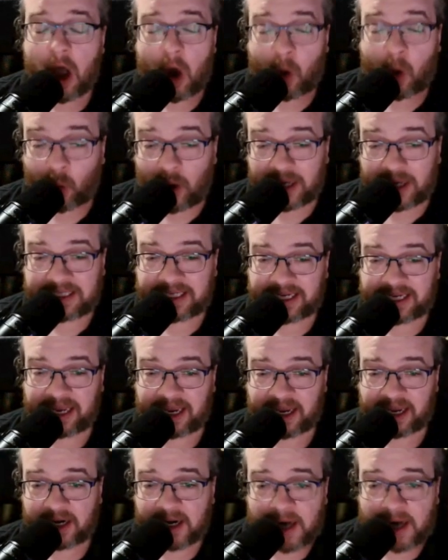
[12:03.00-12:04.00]
once
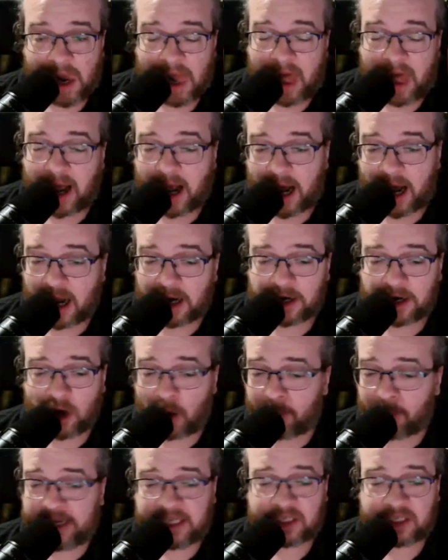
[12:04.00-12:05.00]
again,
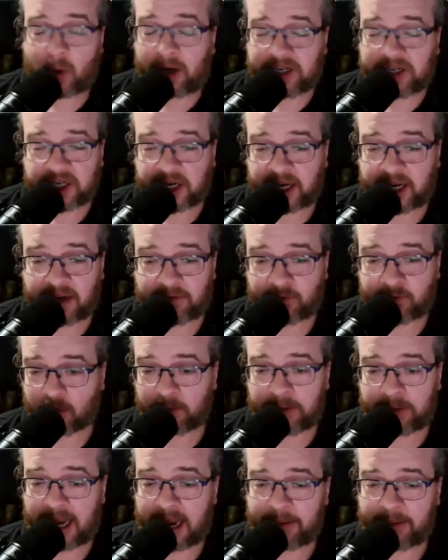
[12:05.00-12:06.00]
nobody's questioning if
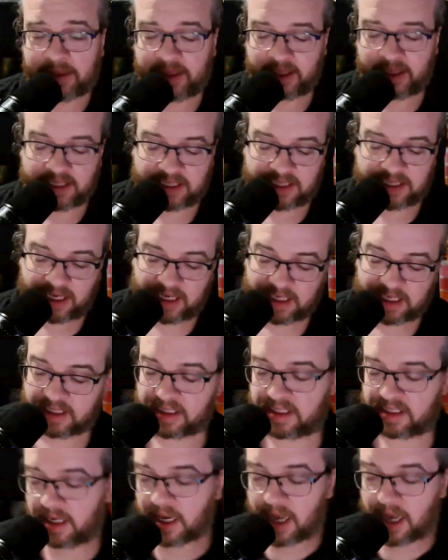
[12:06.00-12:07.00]
Ruby Amethyst
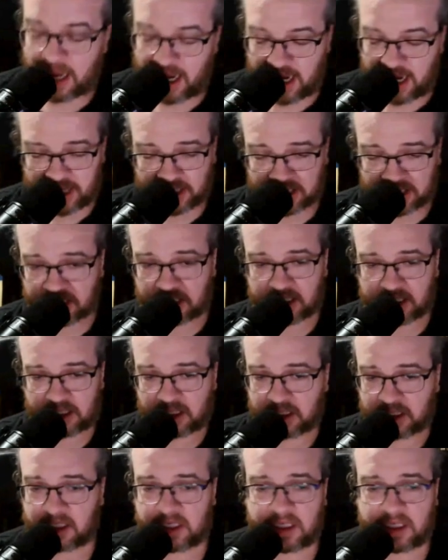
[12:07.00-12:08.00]
is
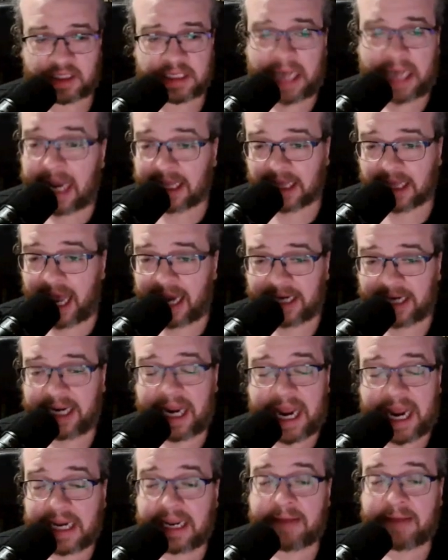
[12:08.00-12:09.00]
sidelined
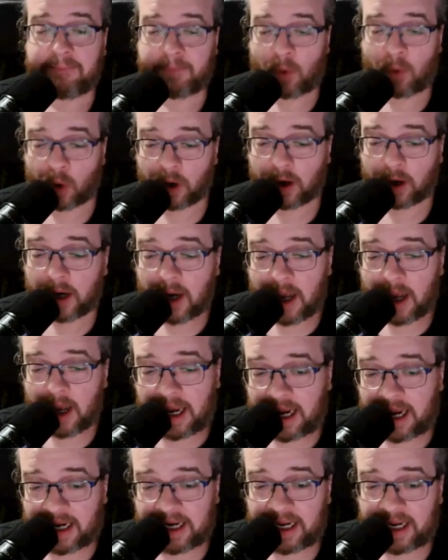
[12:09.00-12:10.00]
anymore.
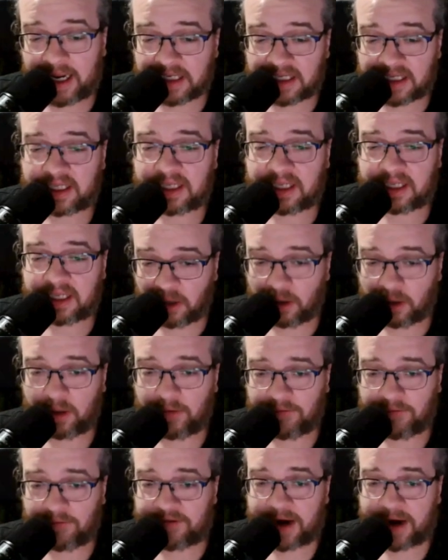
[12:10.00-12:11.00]
It is
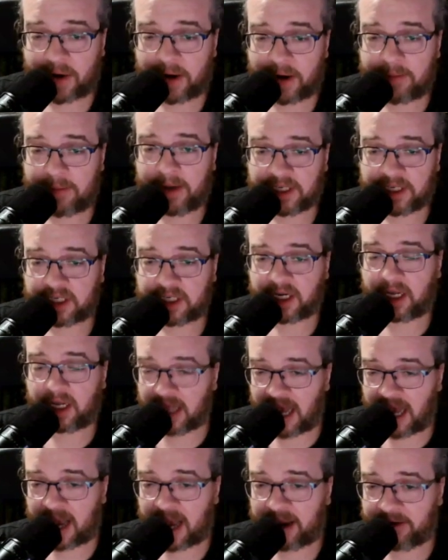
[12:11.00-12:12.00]
still very much
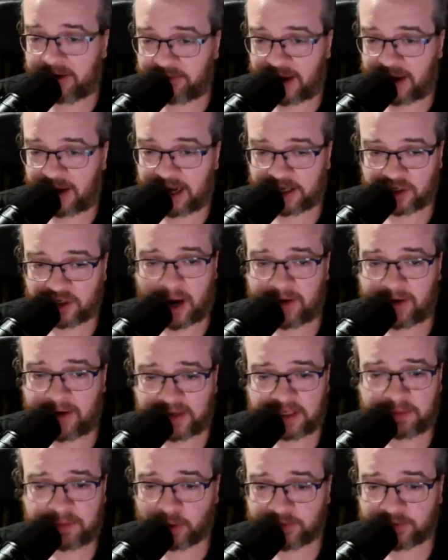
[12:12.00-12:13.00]
alive, and
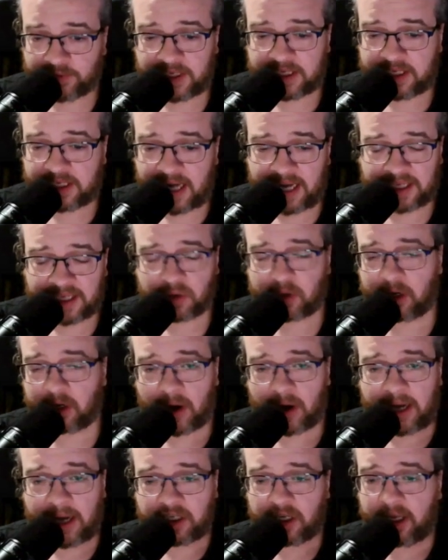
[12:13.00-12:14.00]
Travis proved it tonight. So
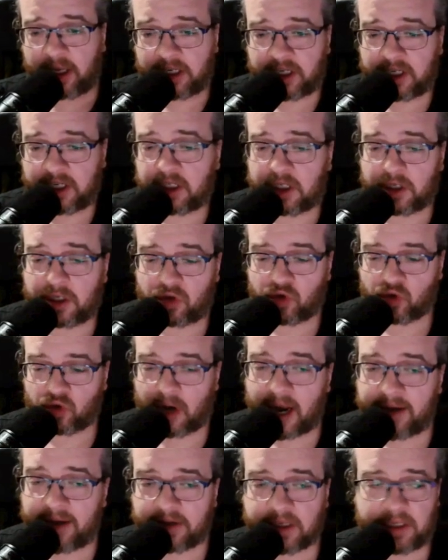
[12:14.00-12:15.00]
congratulations to
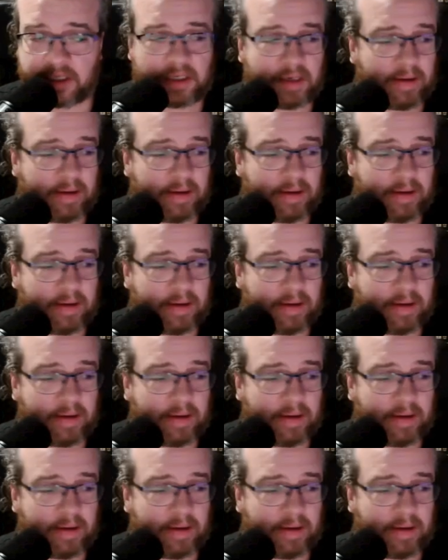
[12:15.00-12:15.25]
Travis.